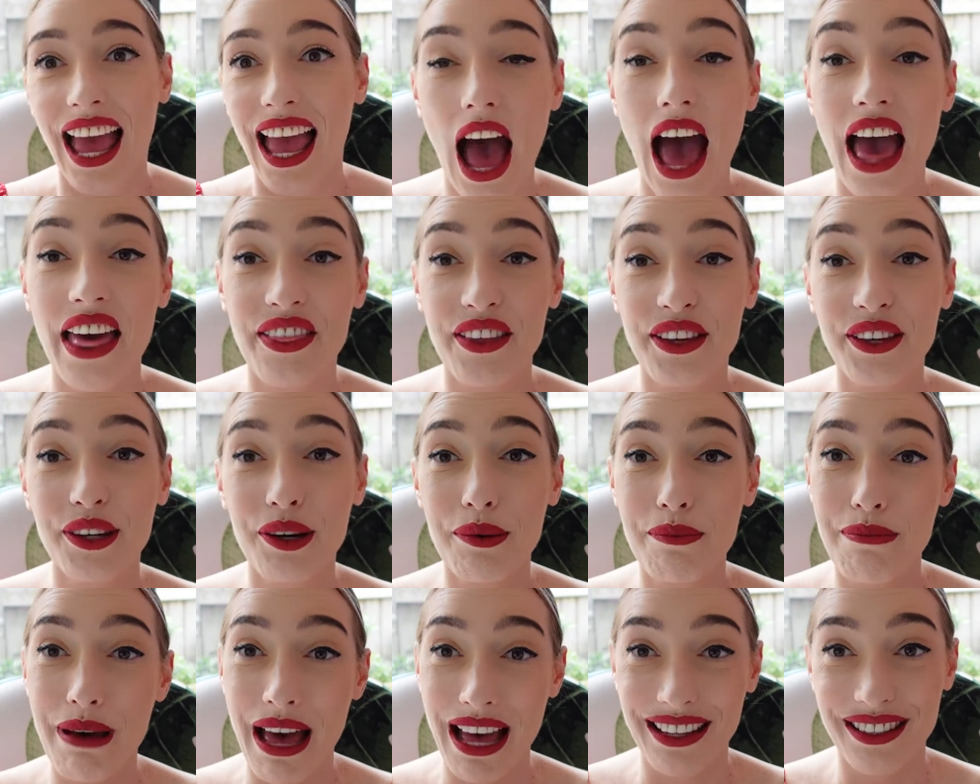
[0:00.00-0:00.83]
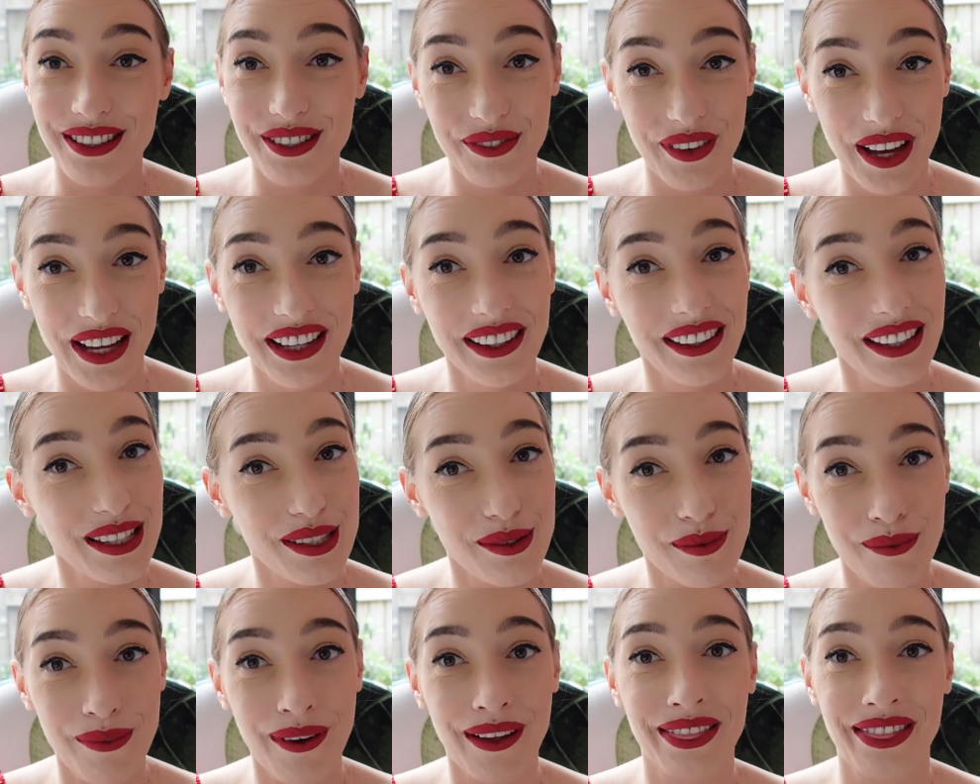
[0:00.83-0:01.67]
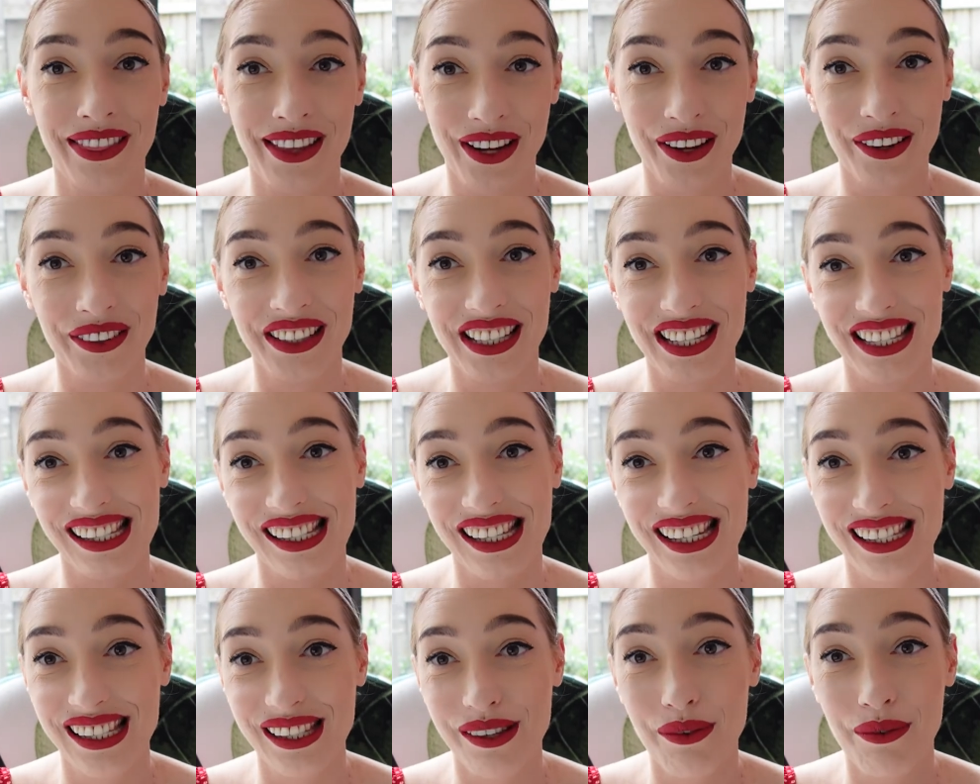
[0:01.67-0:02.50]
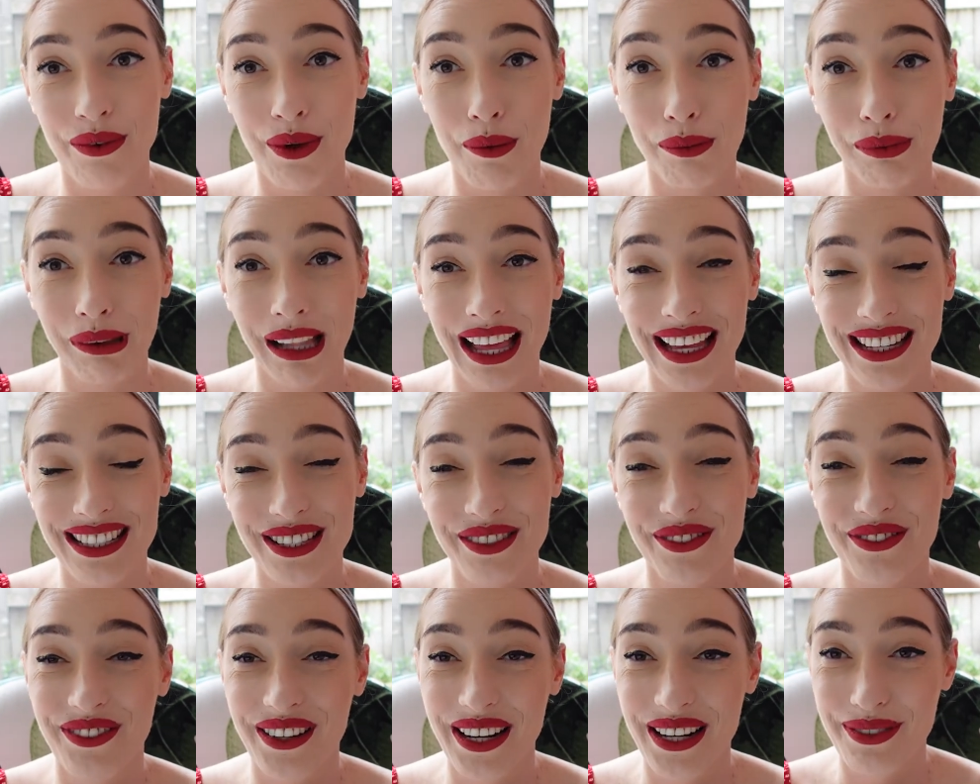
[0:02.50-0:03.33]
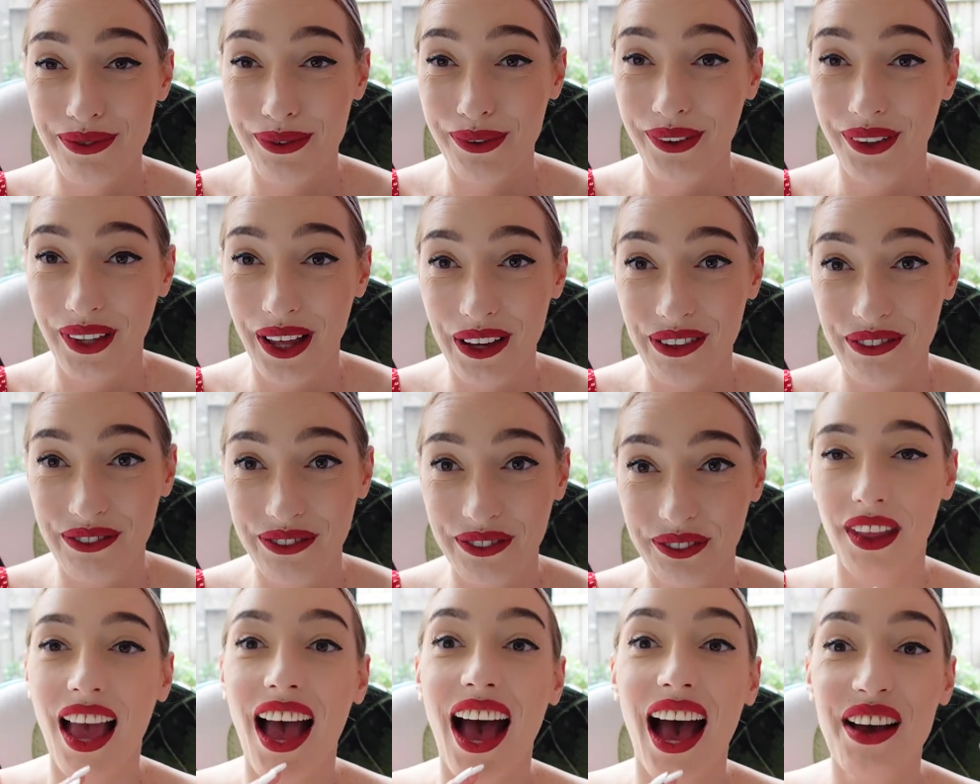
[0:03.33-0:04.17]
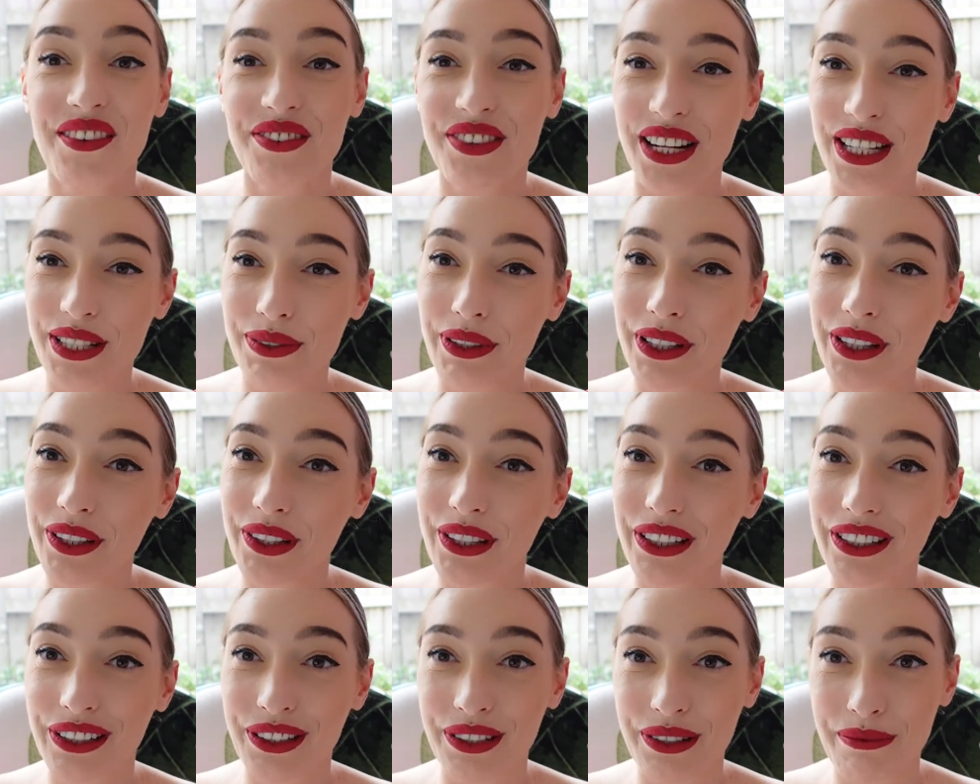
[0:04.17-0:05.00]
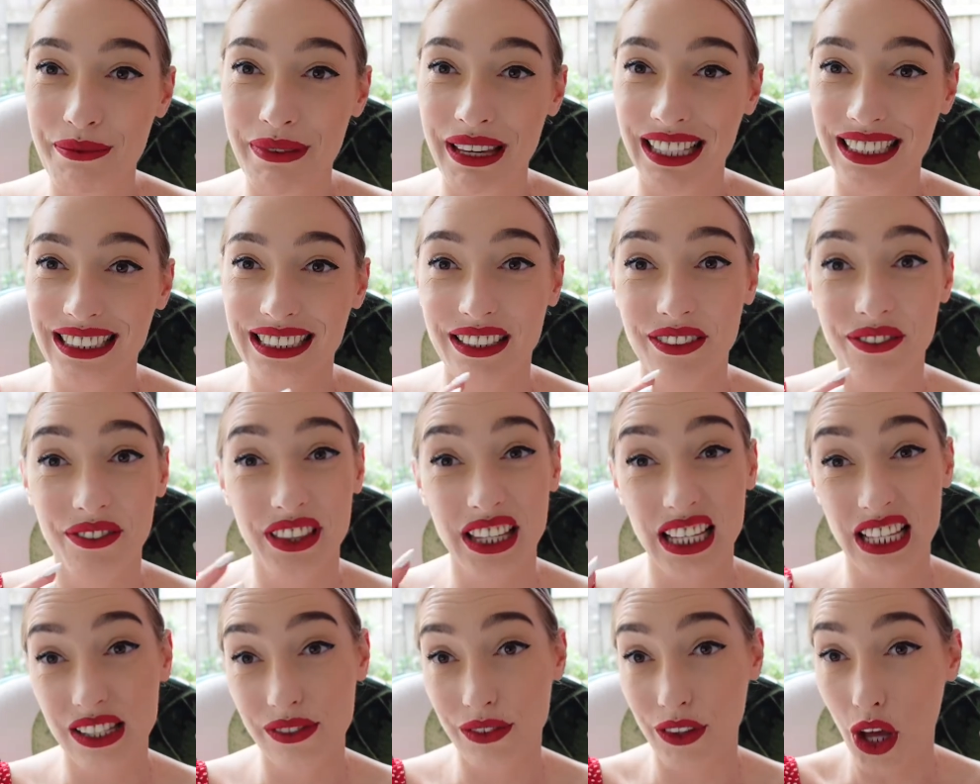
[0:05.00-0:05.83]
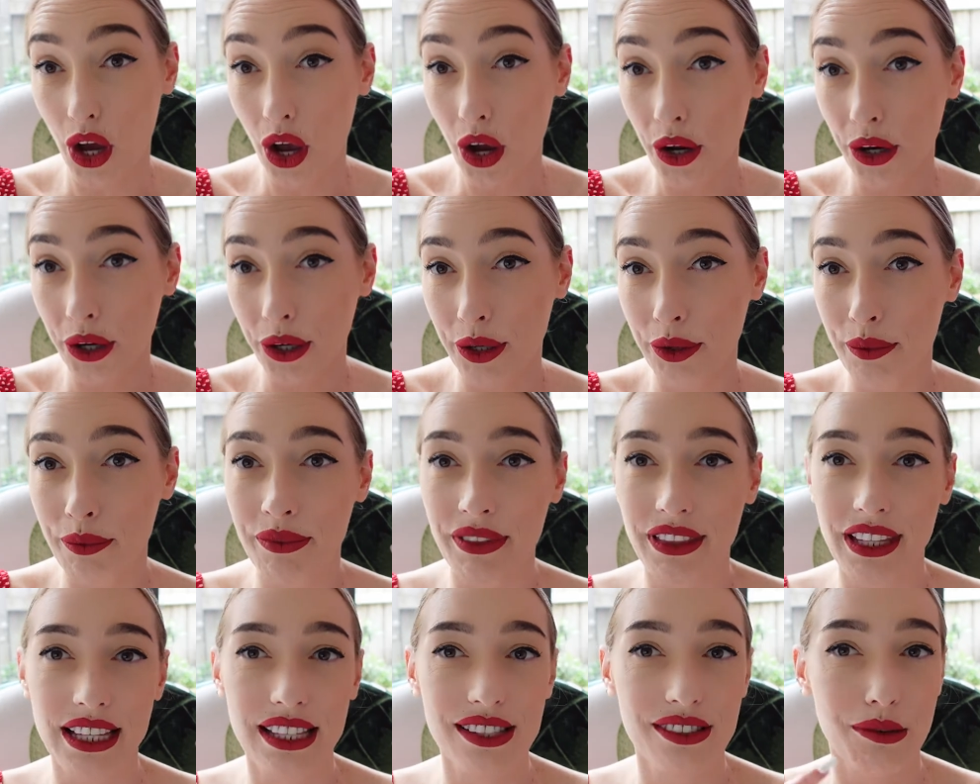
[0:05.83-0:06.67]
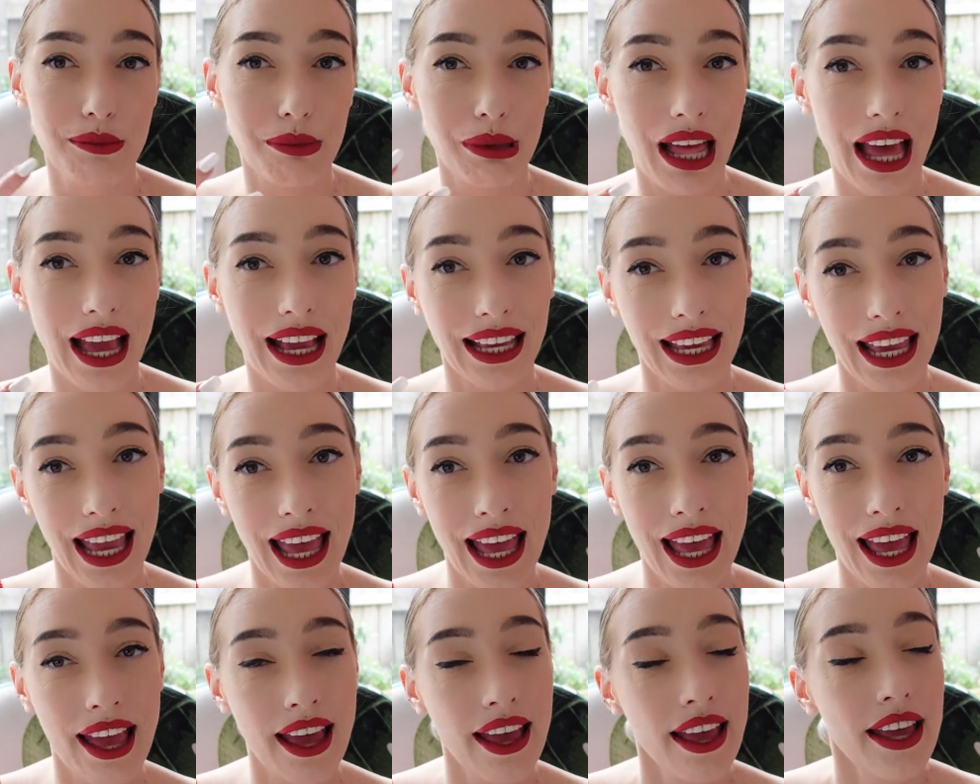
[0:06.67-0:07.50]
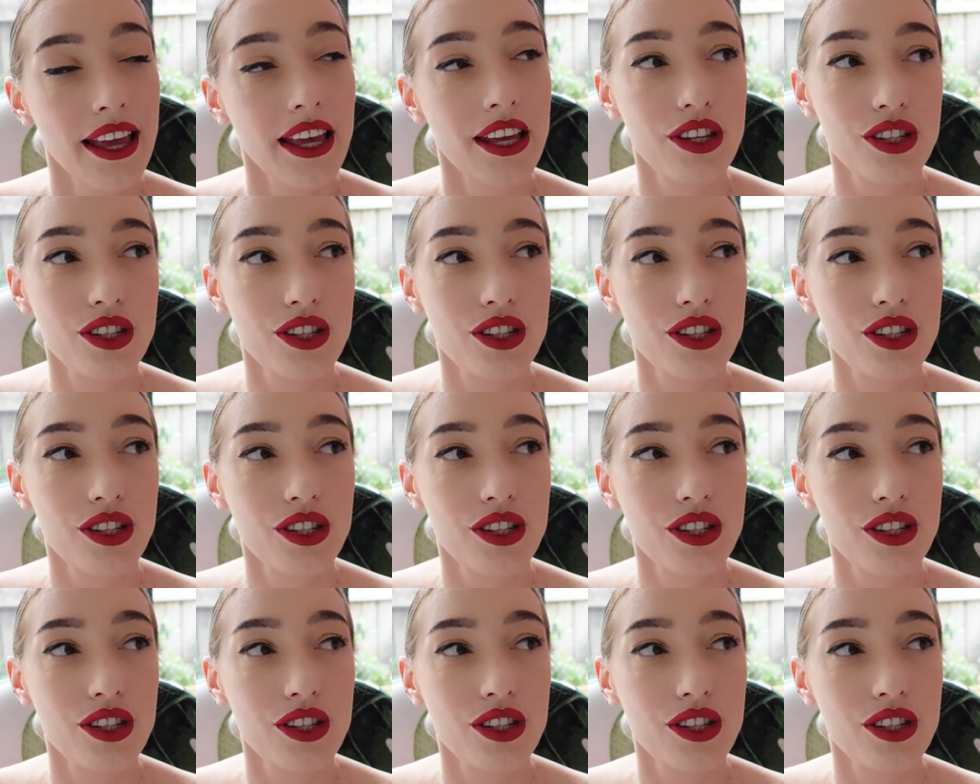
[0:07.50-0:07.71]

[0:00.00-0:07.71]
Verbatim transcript: I think you're bound to find at least one thing on this list that your planty friend will love. I've tried to include a good mix of things for the home, things for plant care.